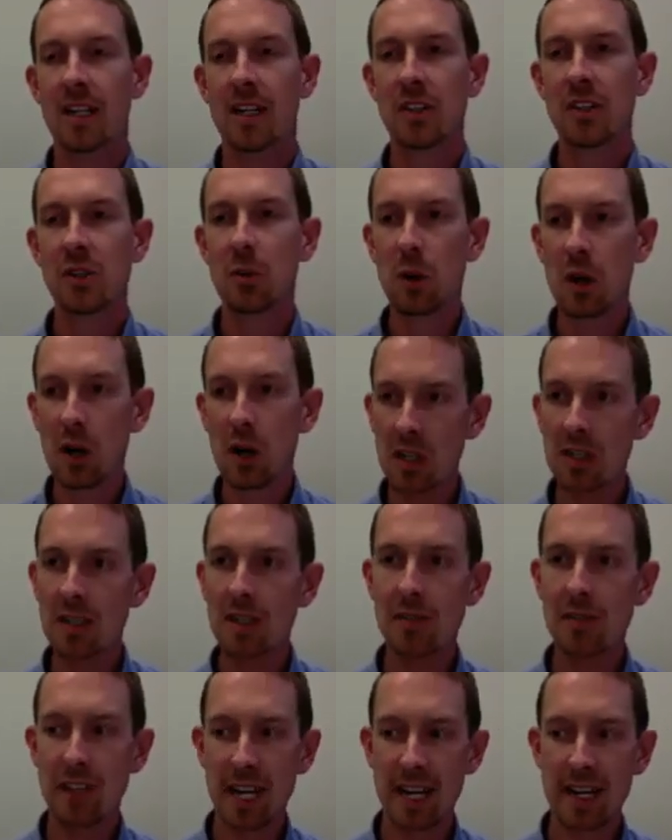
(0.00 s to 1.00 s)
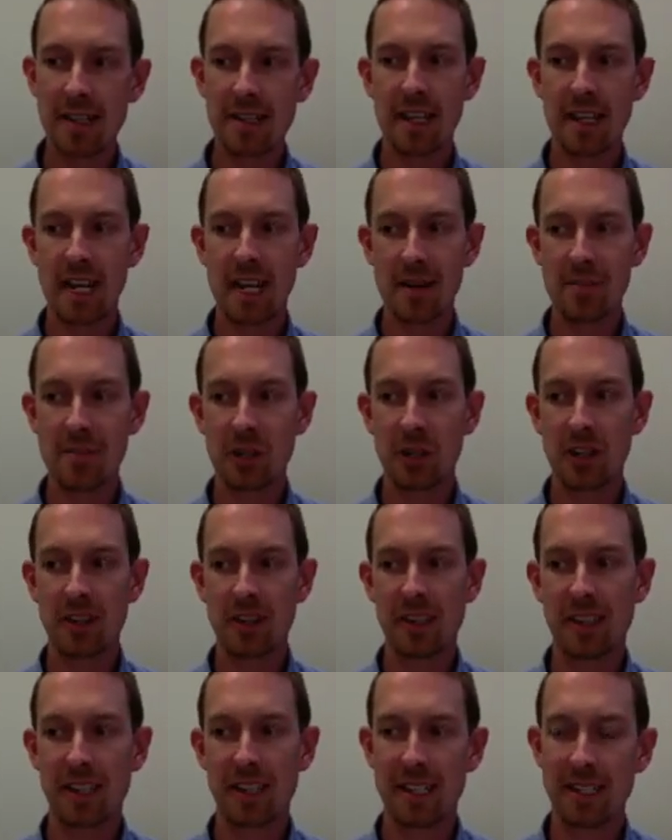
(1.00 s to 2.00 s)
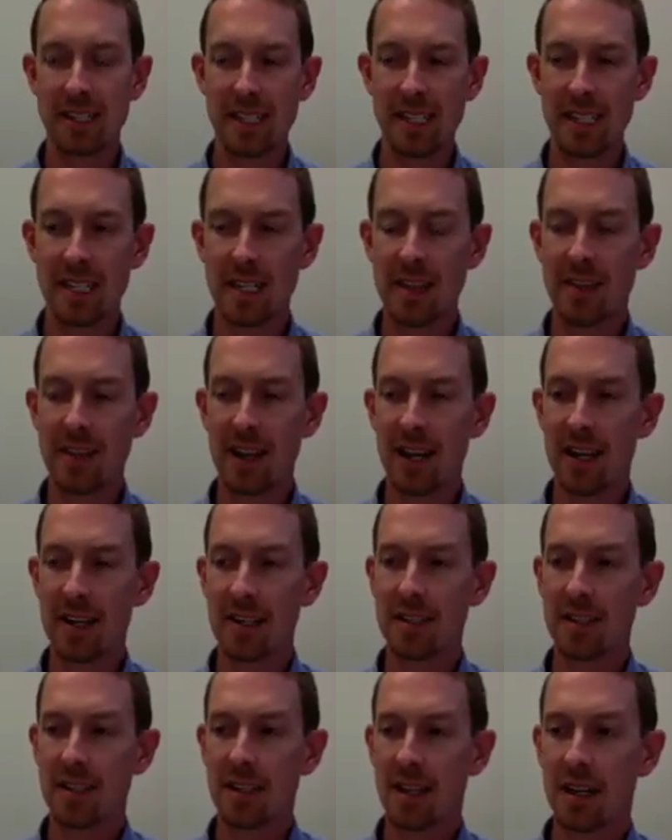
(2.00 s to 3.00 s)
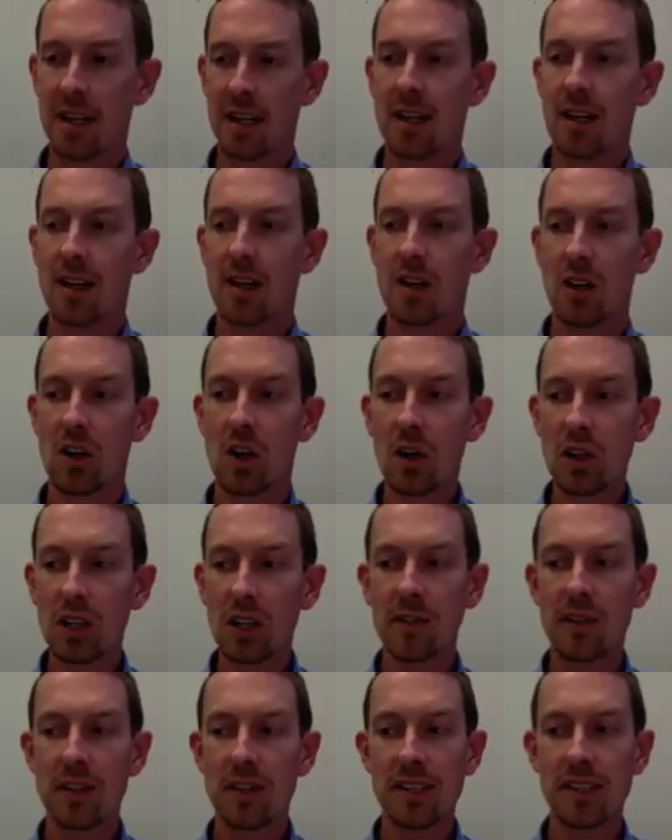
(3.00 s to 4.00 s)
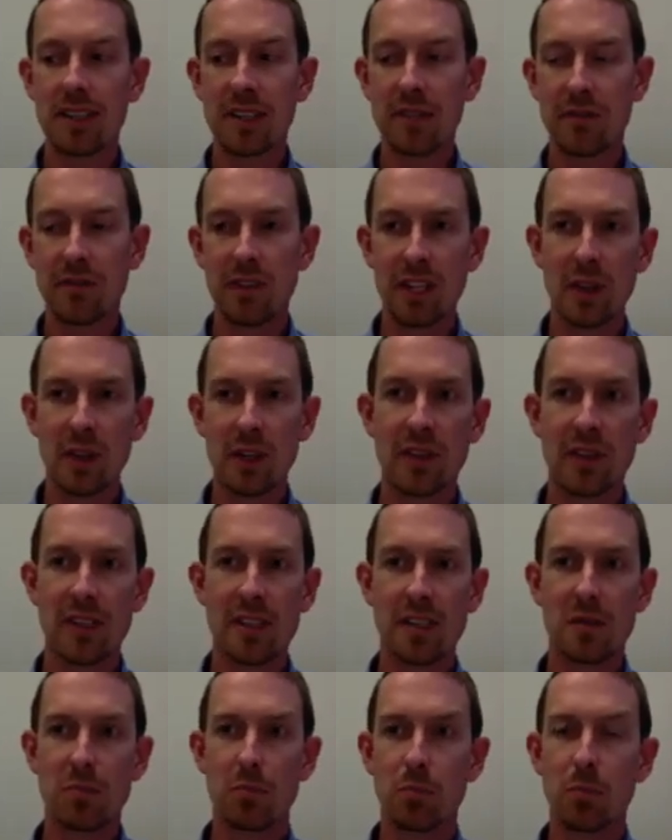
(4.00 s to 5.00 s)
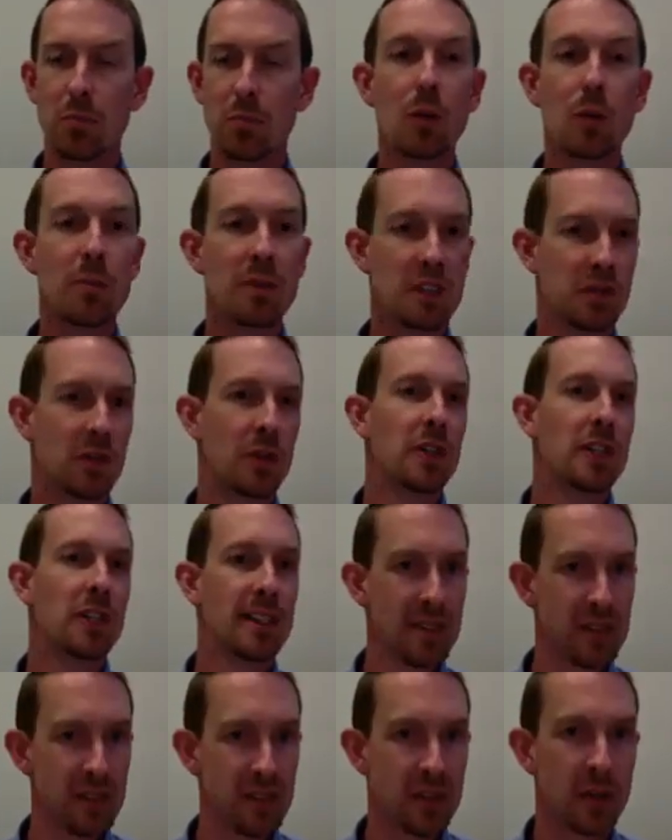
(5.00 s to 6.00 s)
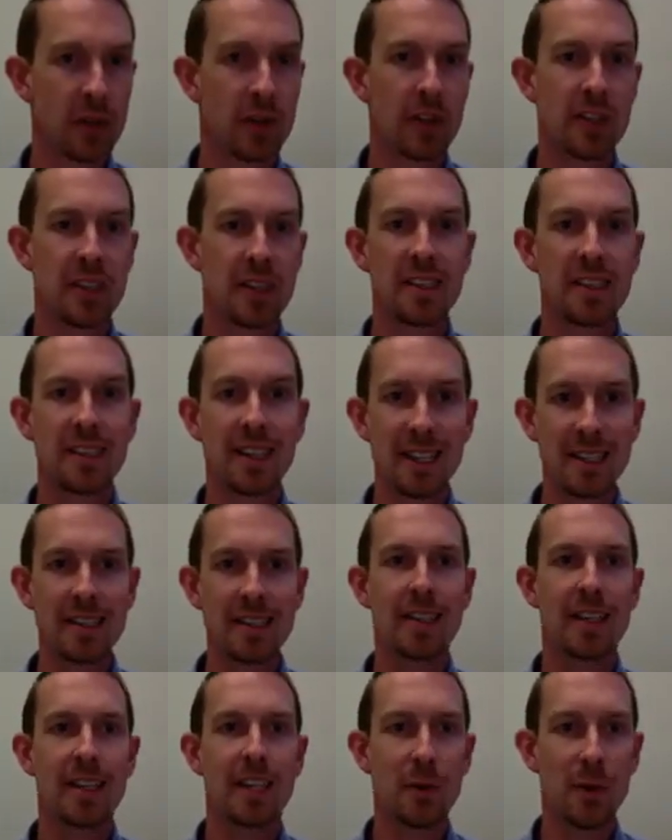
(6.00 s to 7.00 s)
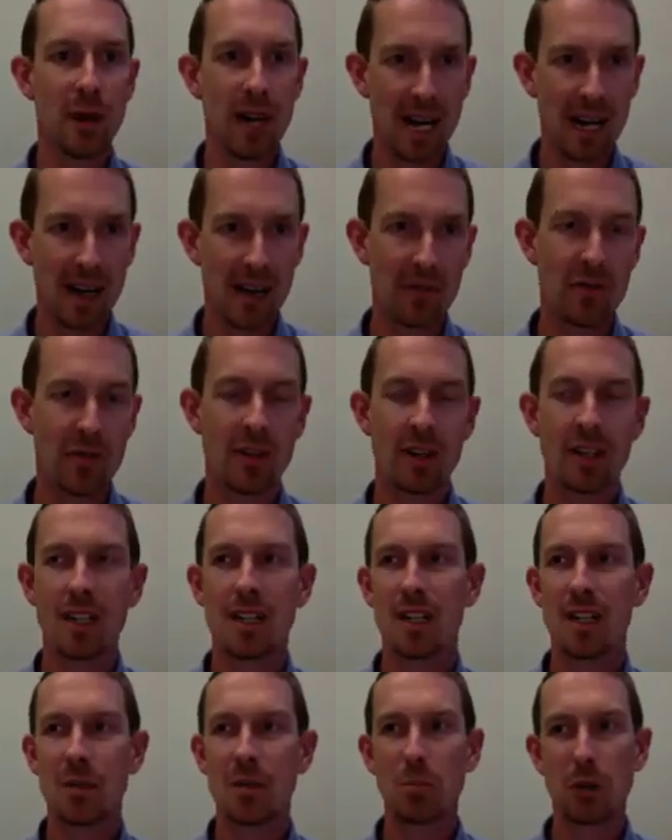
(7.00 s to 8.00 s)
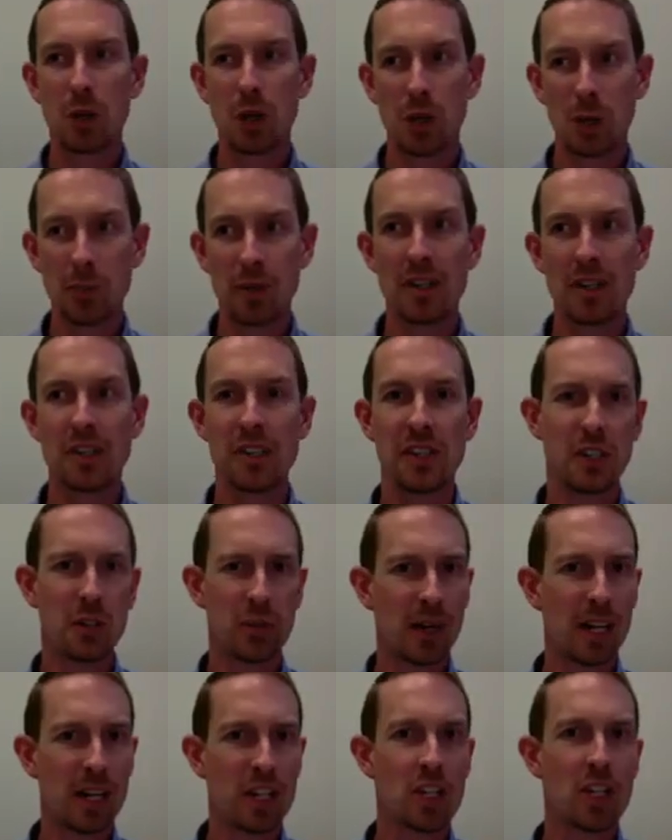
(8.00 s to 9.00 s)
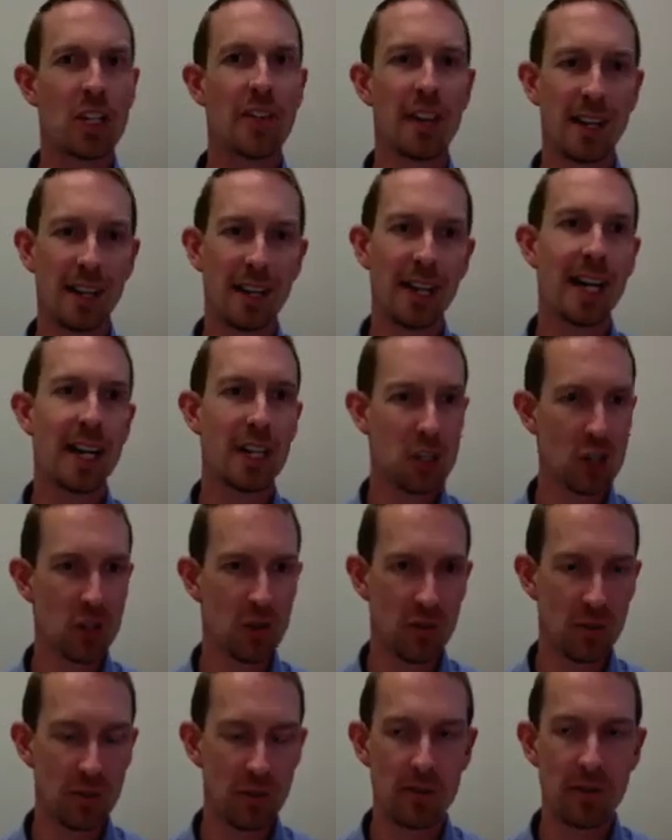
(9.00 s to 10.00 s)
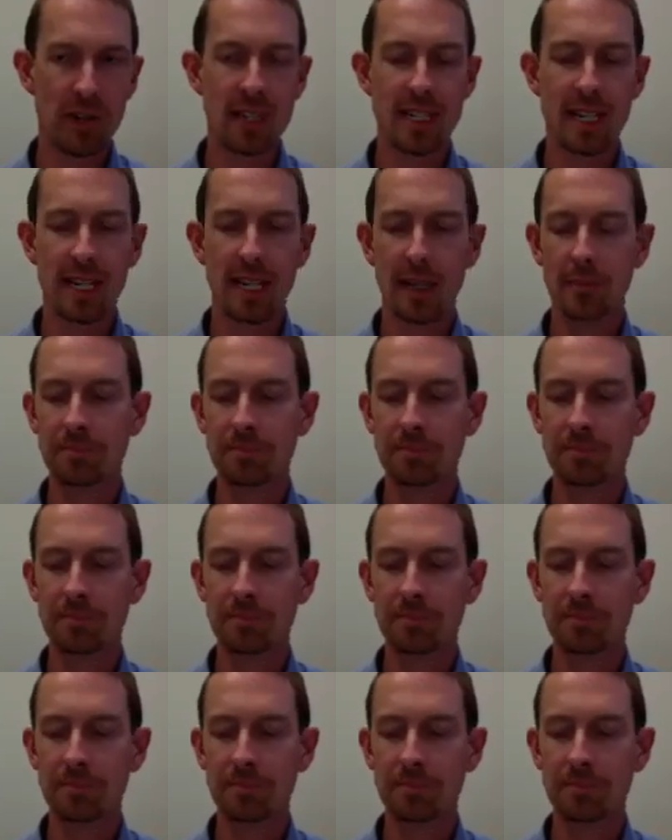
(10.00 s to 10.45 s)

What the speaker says: So all of that is capturing this idea that all of us can feel this purposefulness, or this sense that you have purpose and direction that guide you from every day.